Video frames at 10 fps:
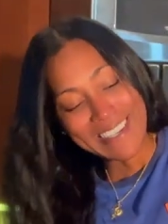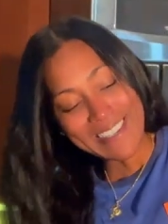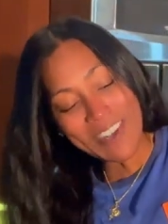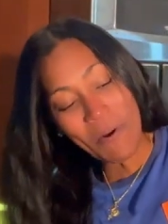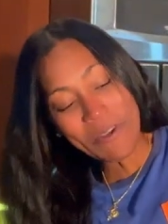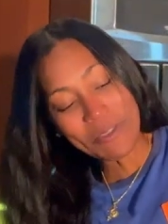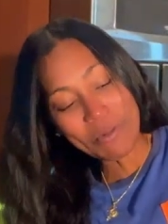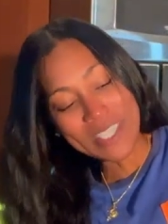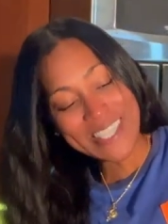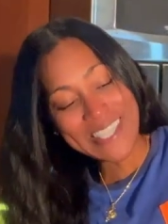going through
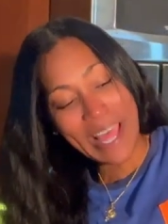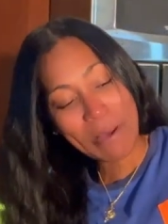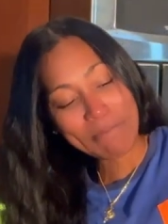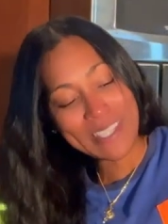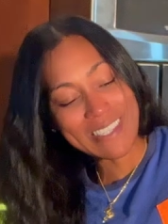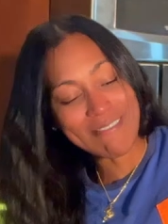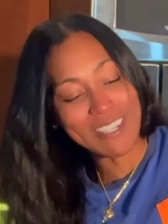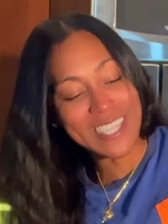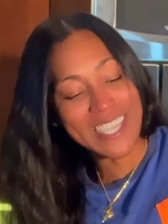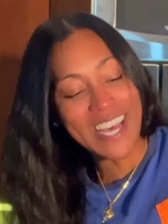the steps and
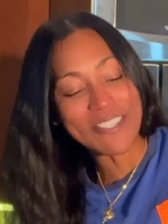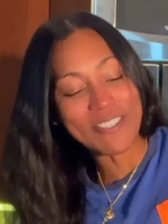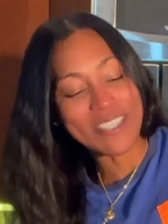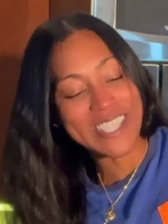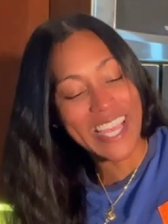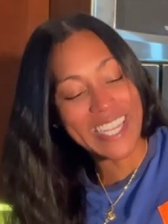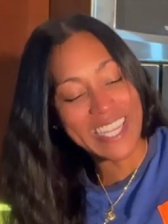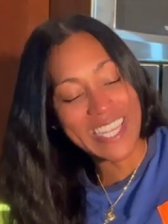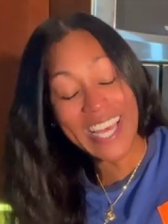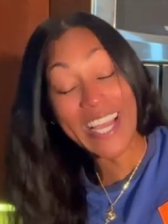really
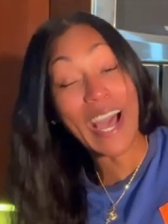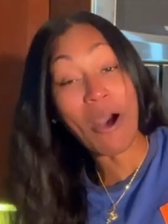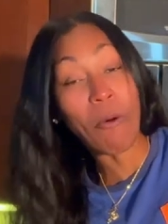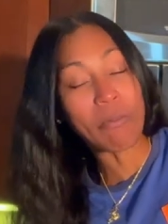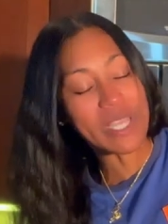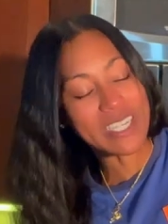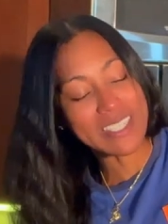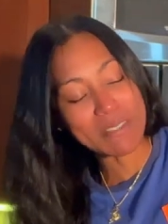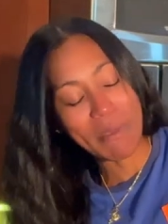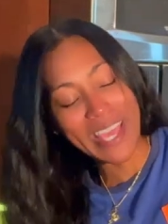understanding like how beer
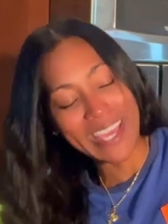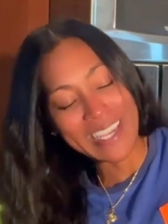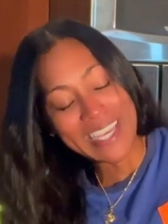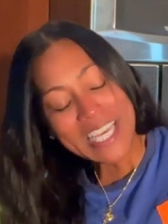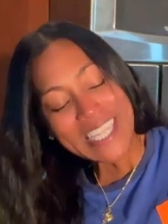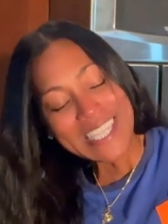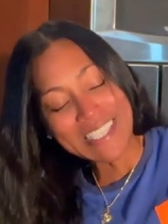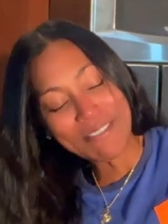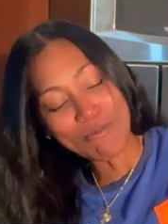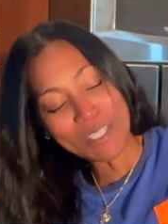is made, this
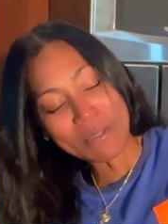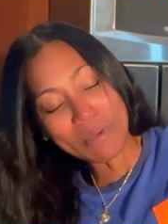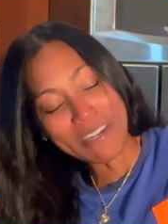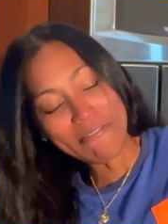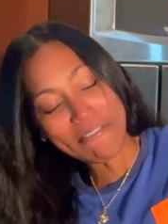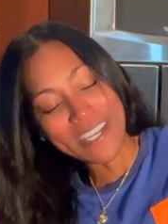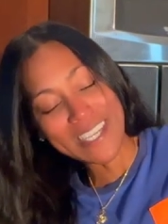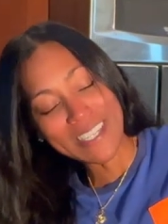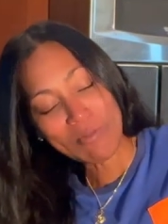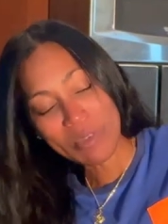has really been a fun
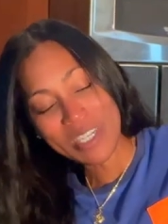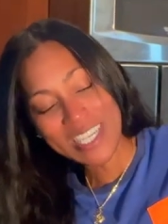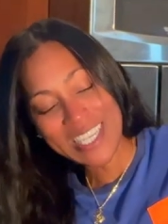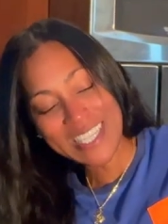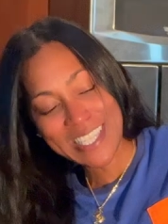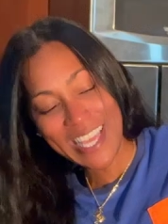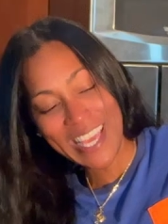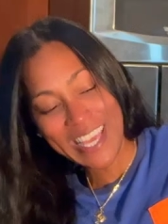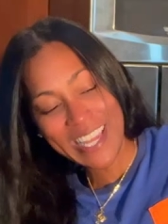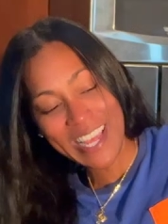experience,
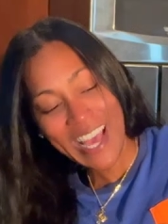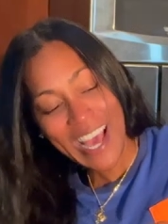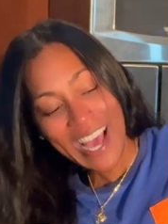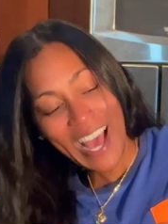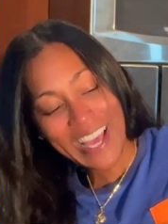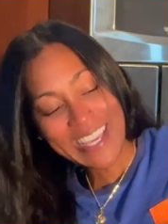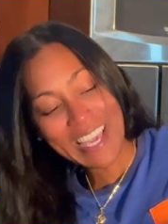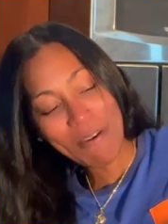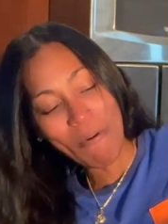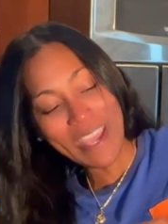and I
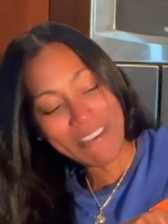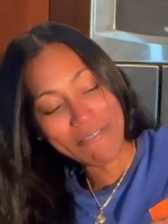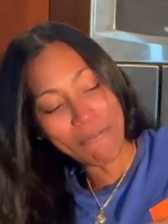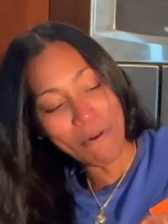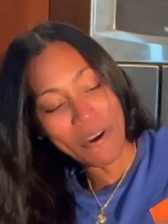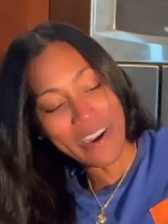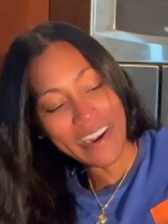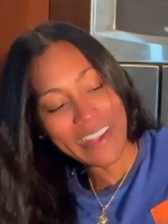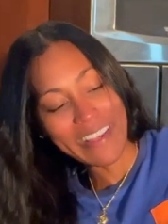can't wait for